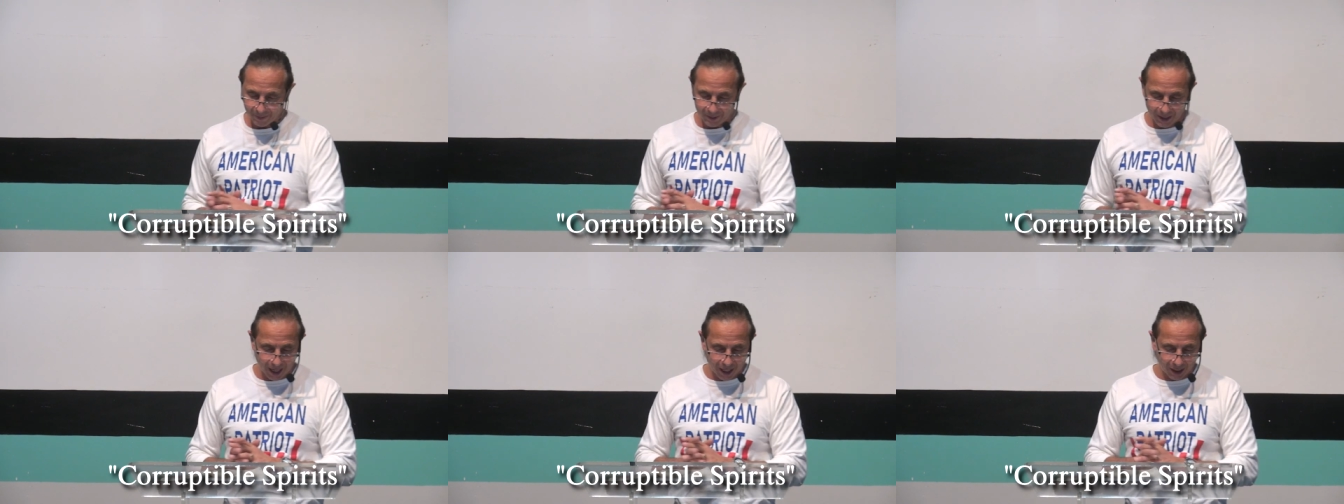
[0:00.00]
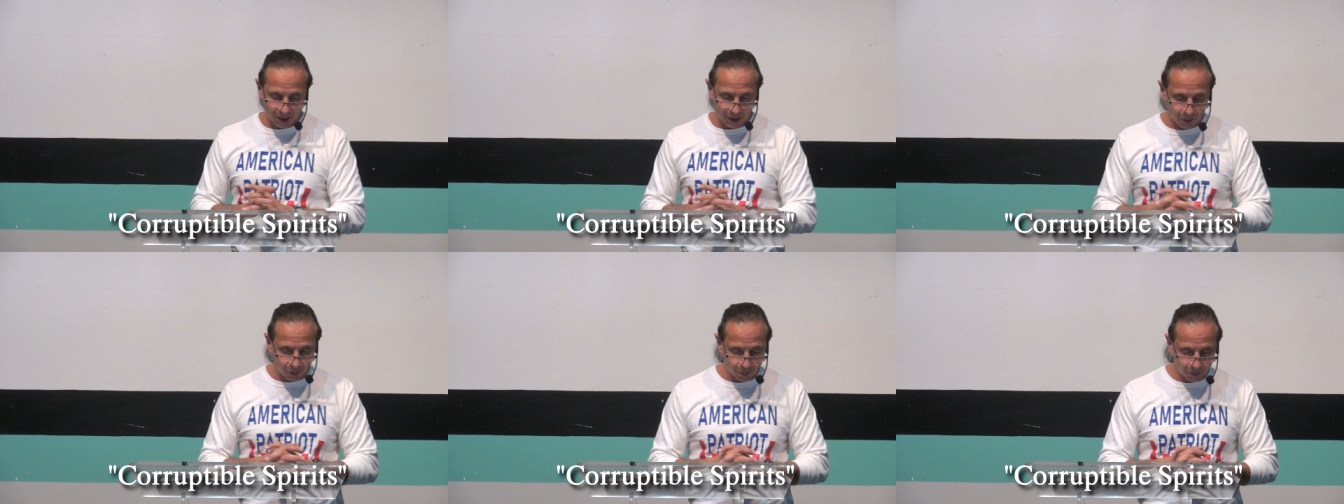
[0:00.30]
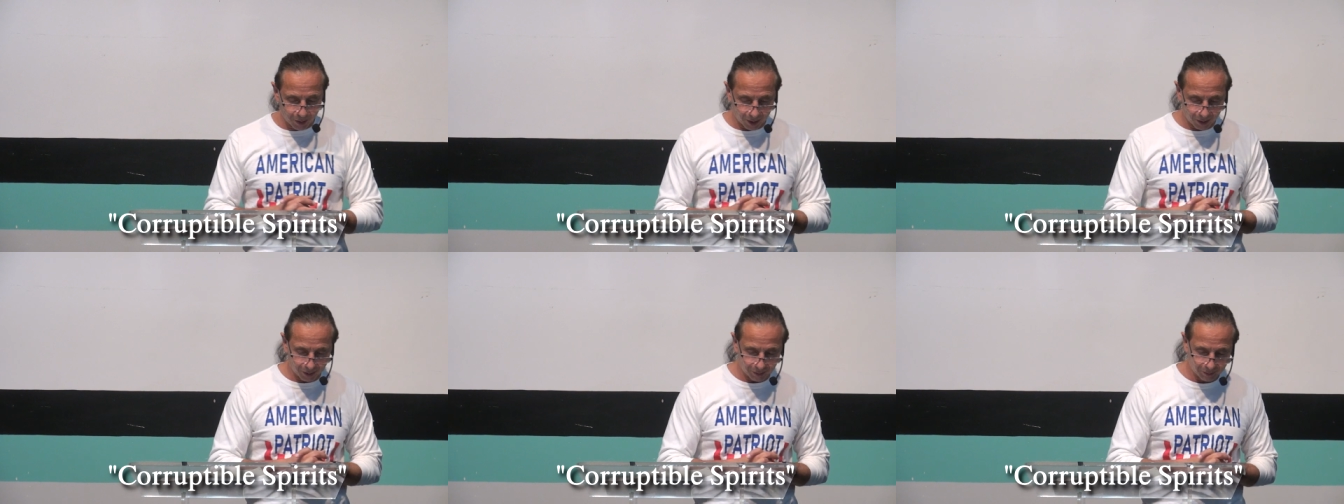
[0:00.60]

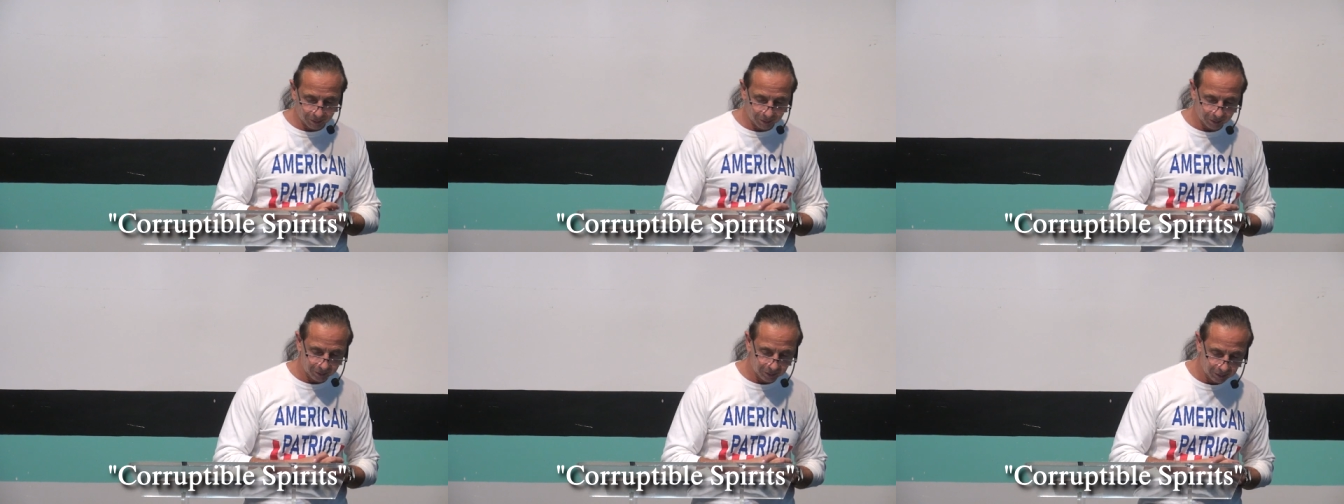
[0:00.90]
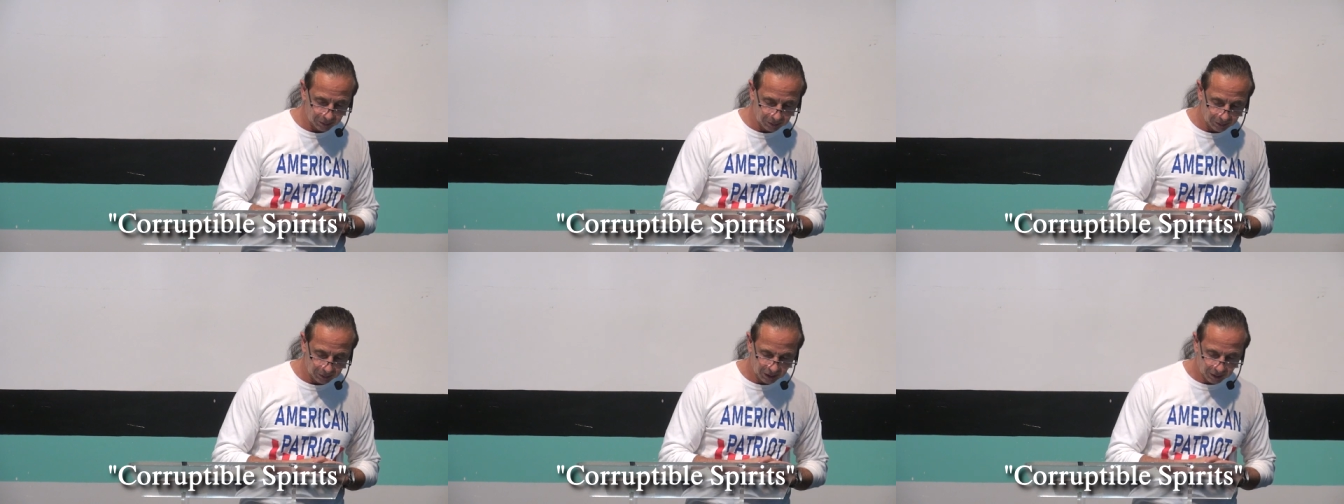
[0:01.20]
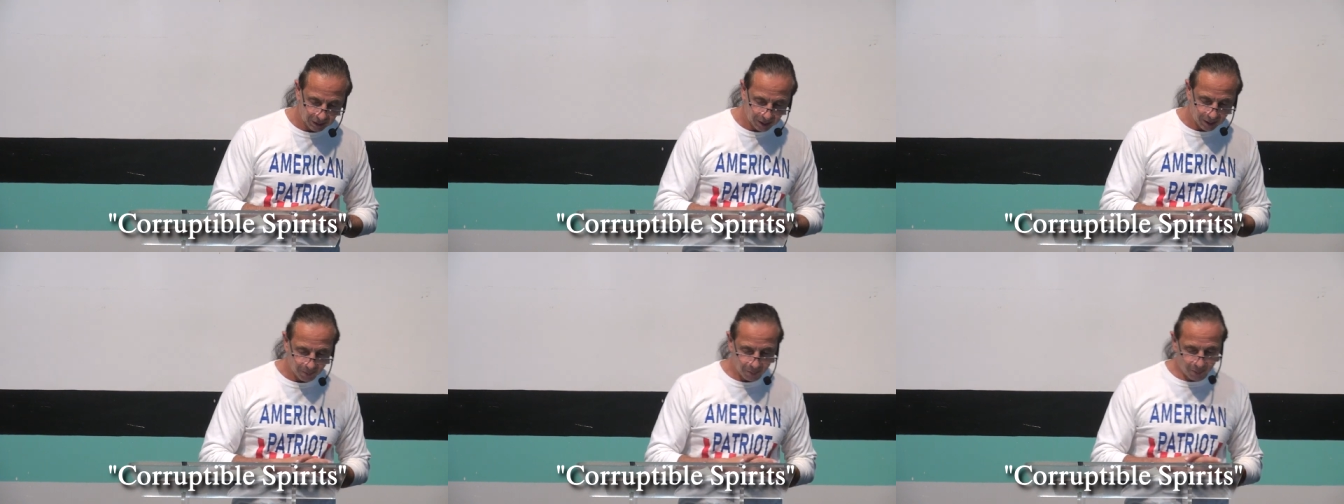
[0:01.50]
Hallelujah.
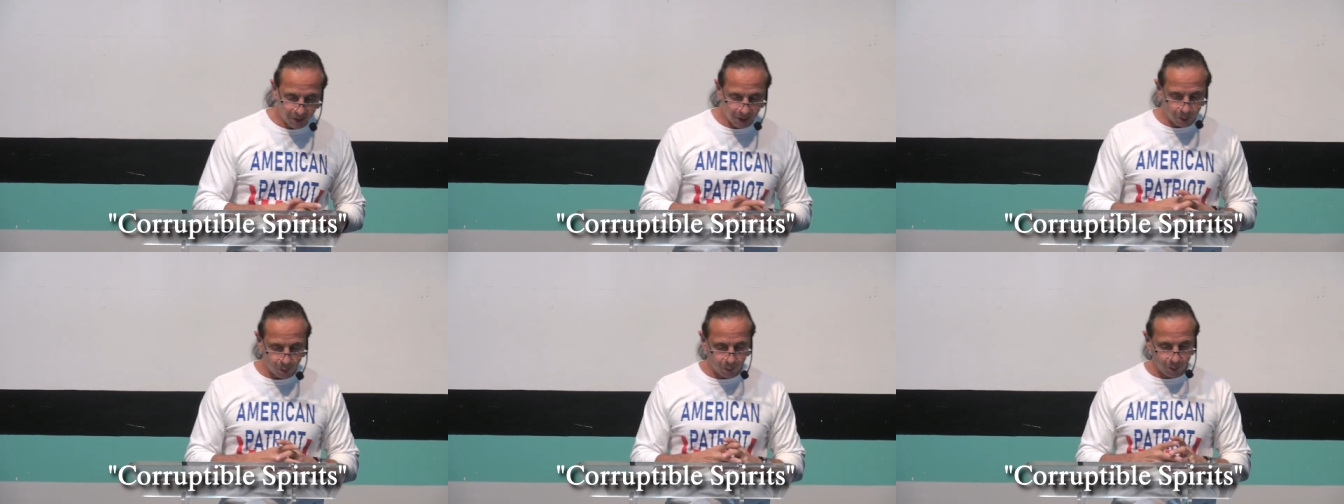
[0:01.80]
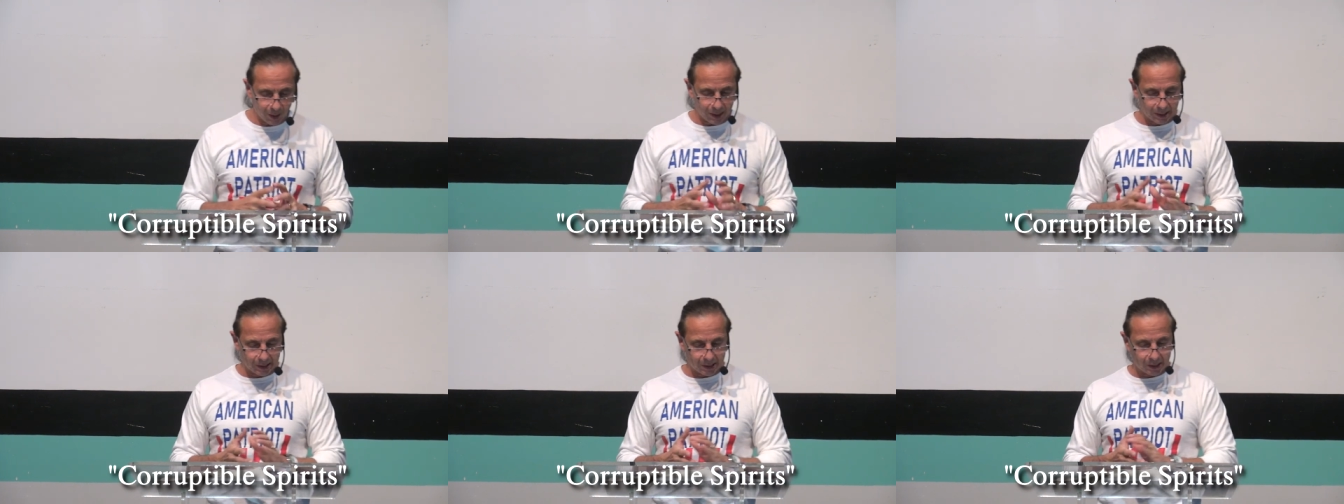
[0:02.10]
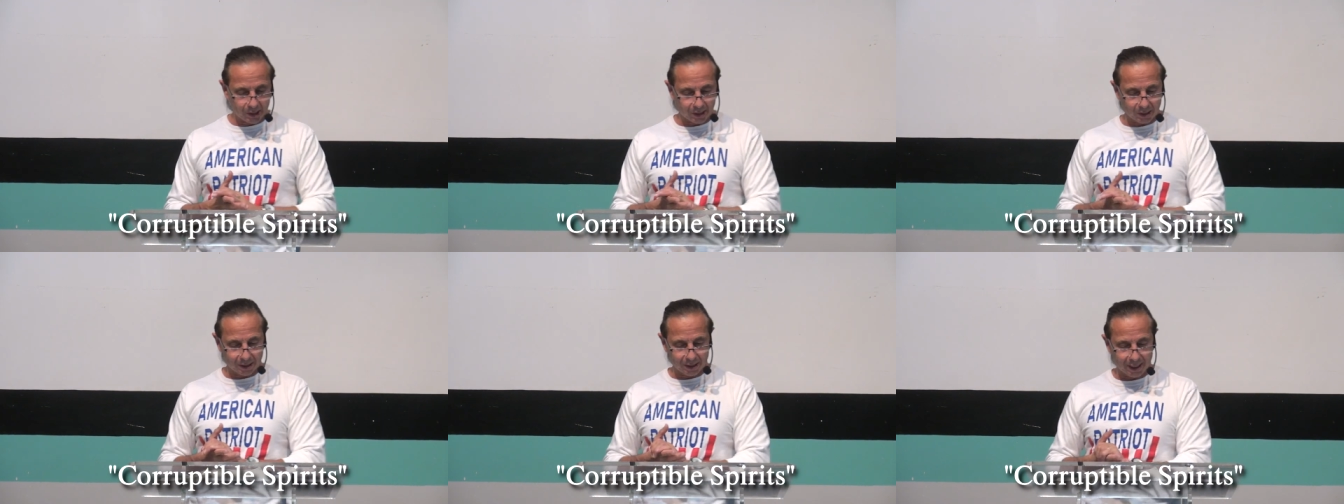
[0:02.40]

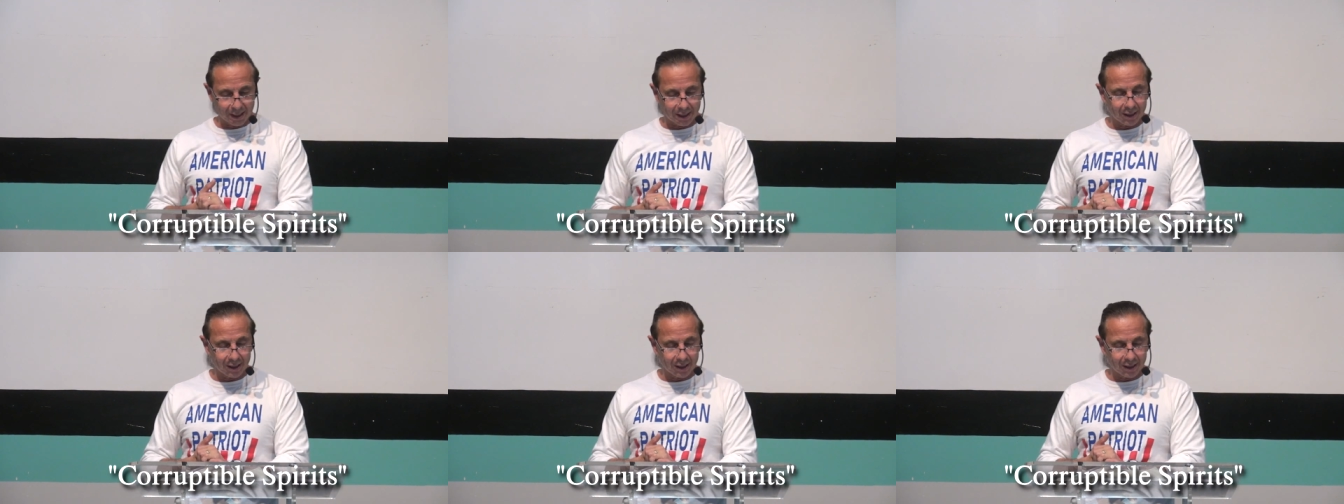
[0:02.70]
Bewitched,